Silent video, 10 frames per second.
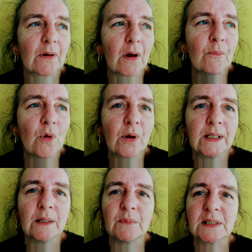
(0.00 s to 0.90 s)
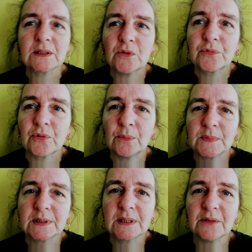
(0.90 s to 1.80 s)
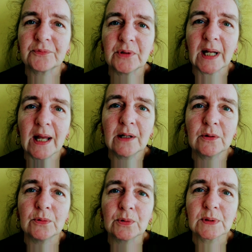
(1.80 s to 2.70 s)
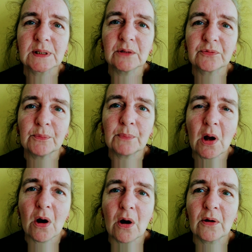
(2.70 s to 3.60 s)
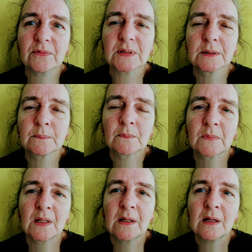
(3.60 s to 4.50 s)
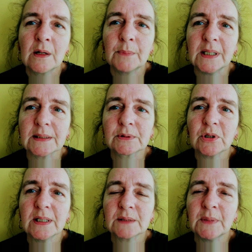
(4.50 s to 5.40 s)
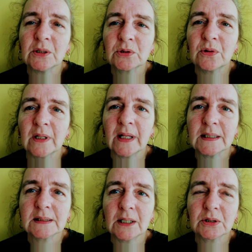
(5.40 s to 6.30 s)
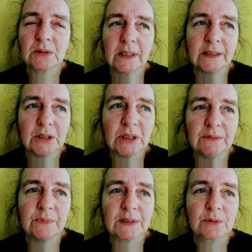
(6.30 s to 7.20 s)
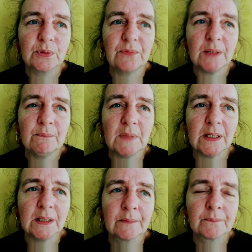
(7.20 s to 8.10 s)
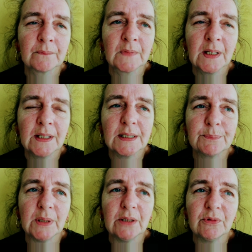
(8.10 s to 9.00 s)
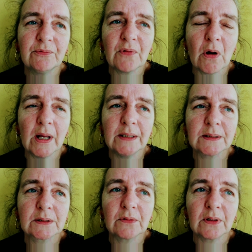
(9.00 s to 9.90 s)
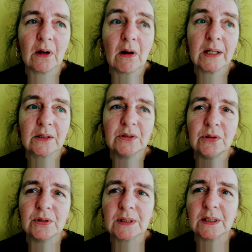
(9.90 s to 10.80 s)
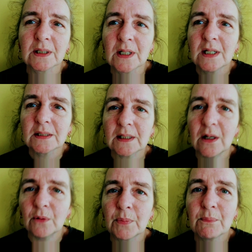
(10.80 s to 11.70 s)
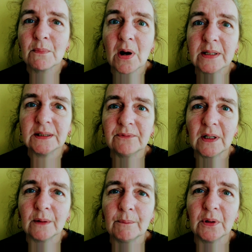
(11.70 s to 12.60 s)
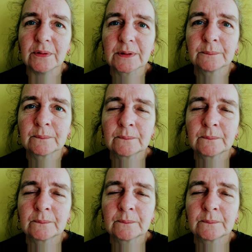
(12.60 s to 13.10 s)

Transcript: I'm working at myself from different angles, different paths. But it's trying to make sure that that sexual energy that's within me is being refined so that I can use it to help my development.